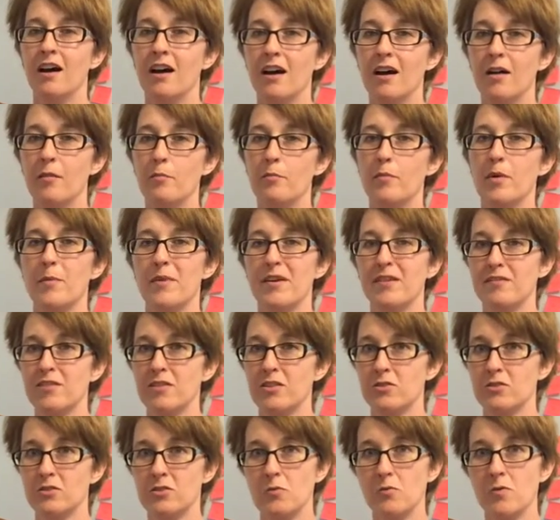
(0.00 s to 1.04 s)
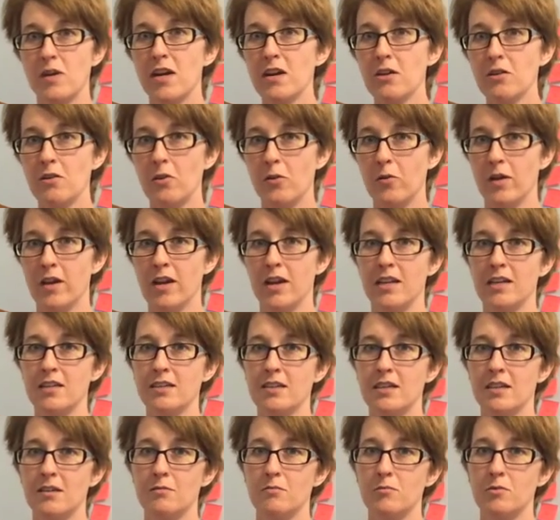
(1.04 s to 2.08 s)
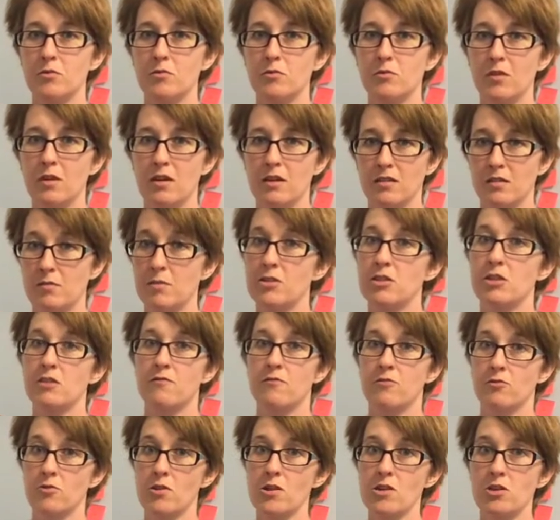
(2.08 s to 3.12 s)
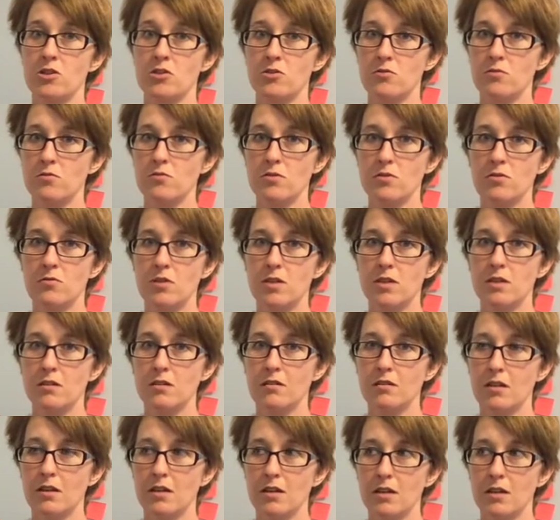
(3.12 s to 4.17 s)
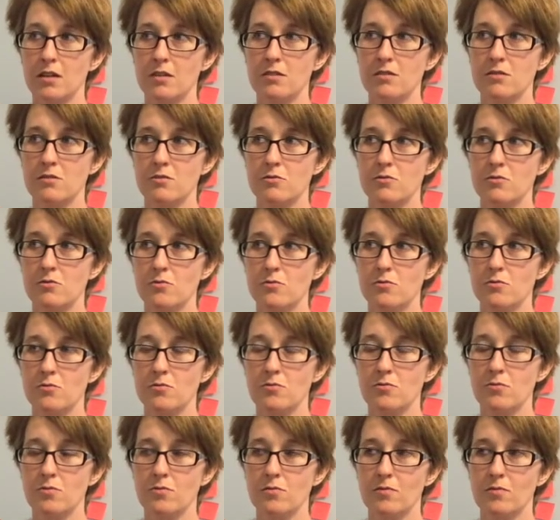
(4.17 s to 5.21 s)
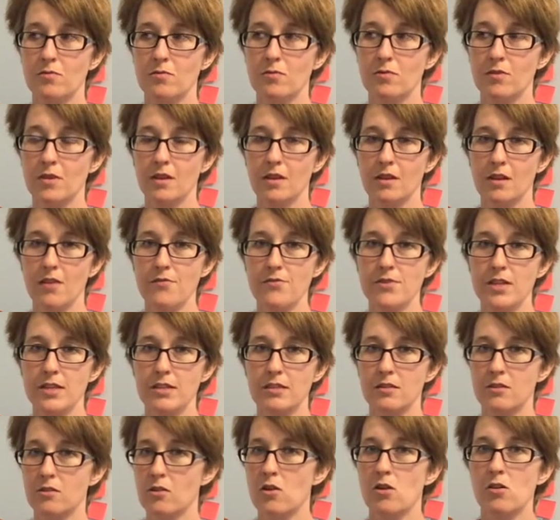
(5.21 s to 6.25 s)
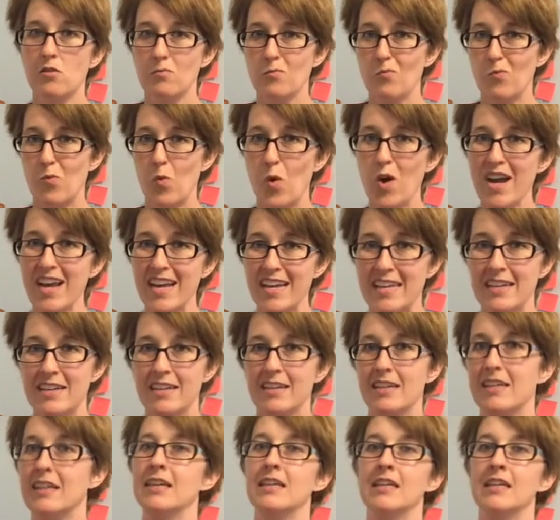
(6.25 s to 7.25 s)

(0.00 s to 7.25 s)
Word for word: Um, but my feet are so narrow and anytime you, especially for dress shoes, you get like into the 11s and they're all wide.